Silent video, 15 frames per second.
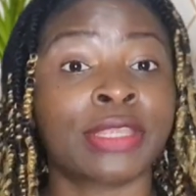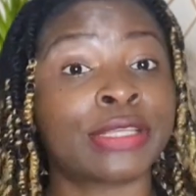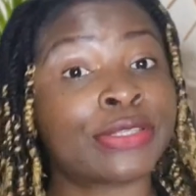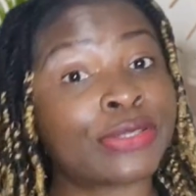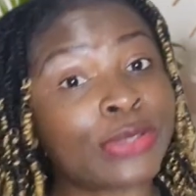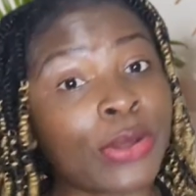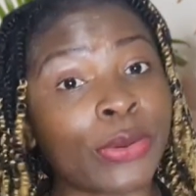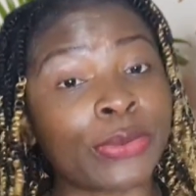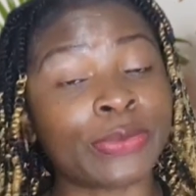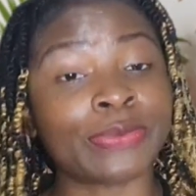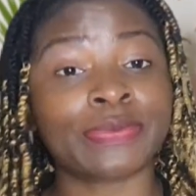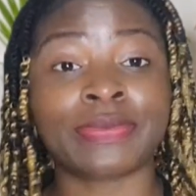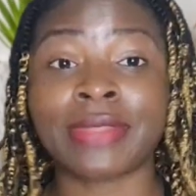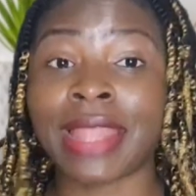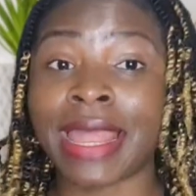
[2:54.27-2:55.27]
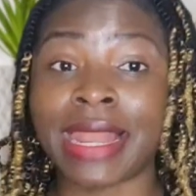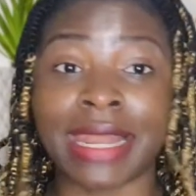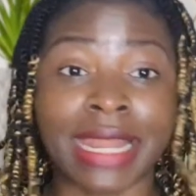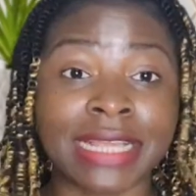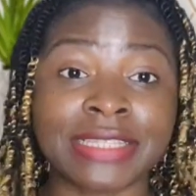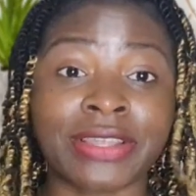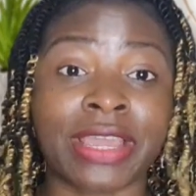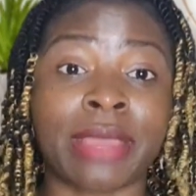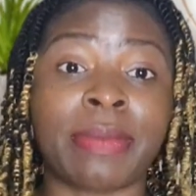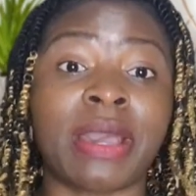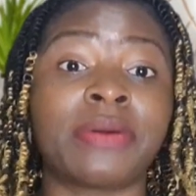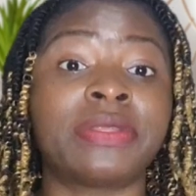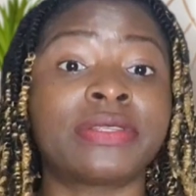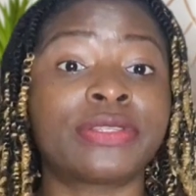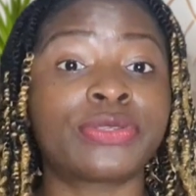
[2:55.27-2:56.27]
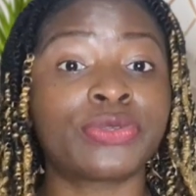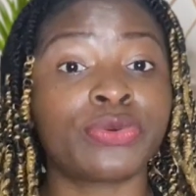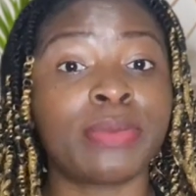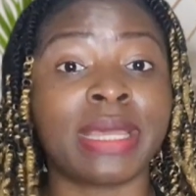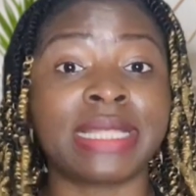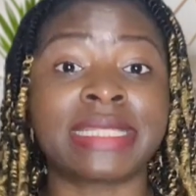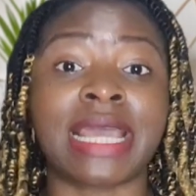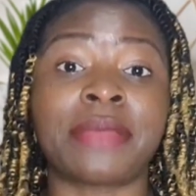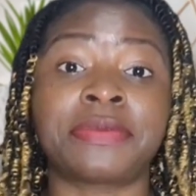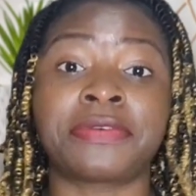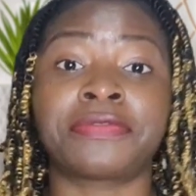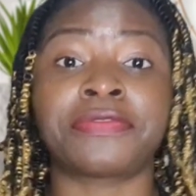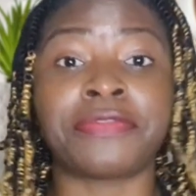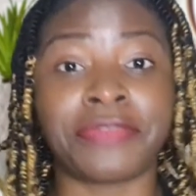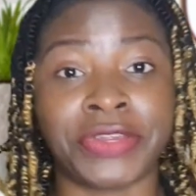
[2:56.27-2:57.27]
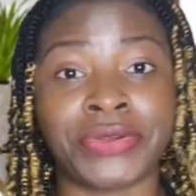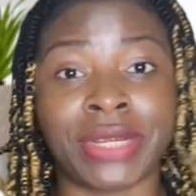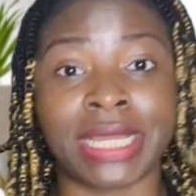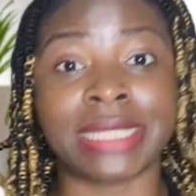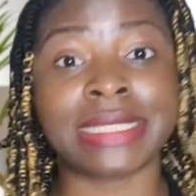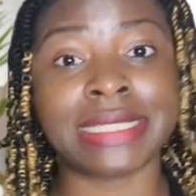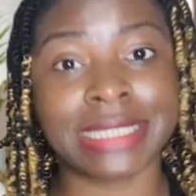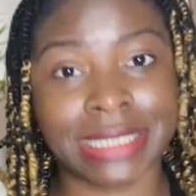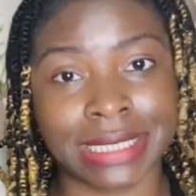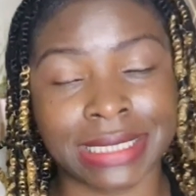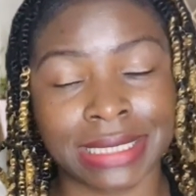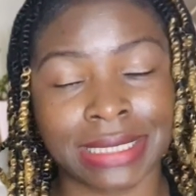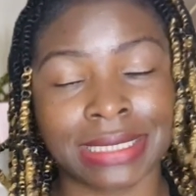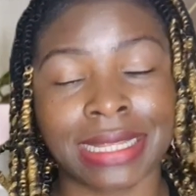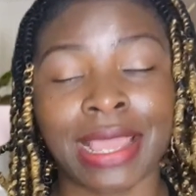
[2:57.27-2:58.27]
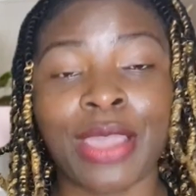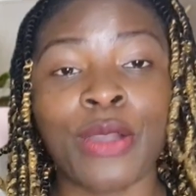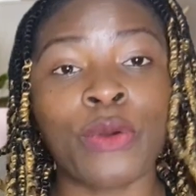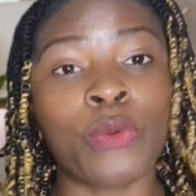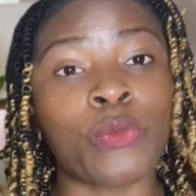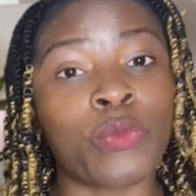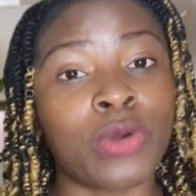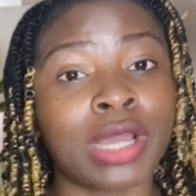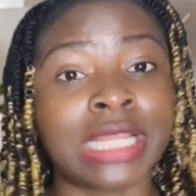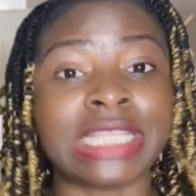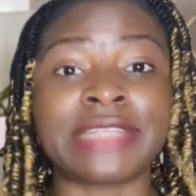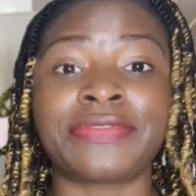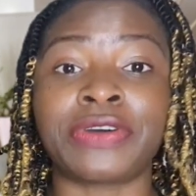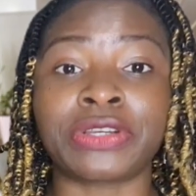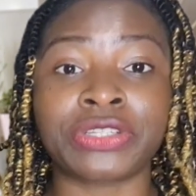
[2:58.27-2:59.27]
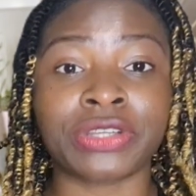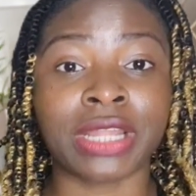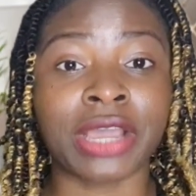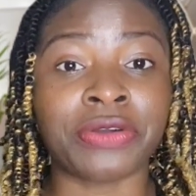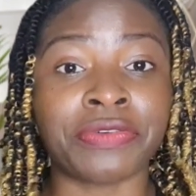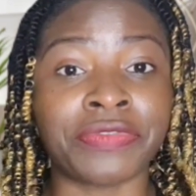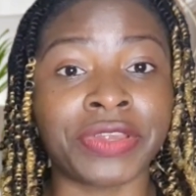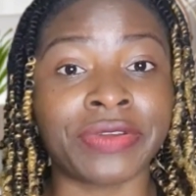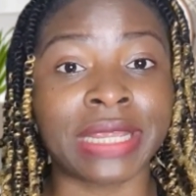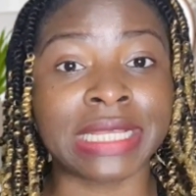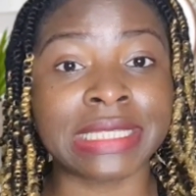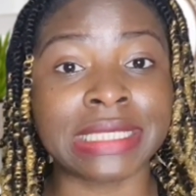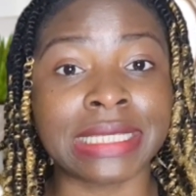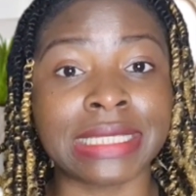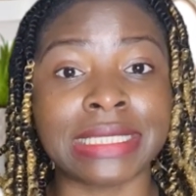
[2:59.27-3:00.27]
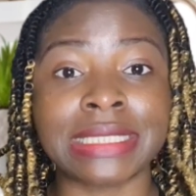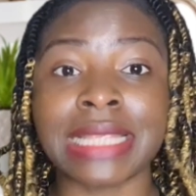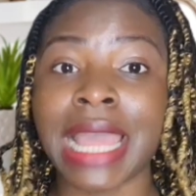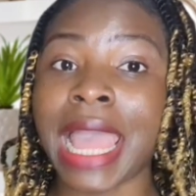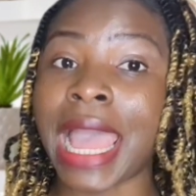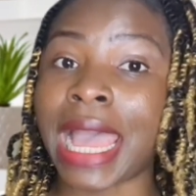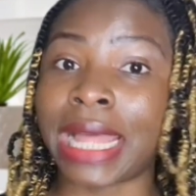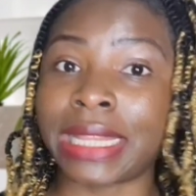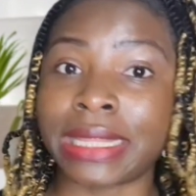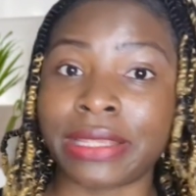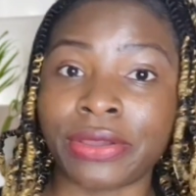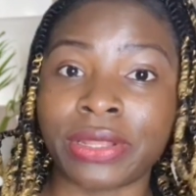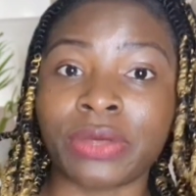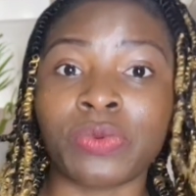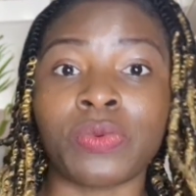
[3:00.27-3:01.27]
So let's talk about the two main types of ovarian cysts. One is functional ovarian cysts and the other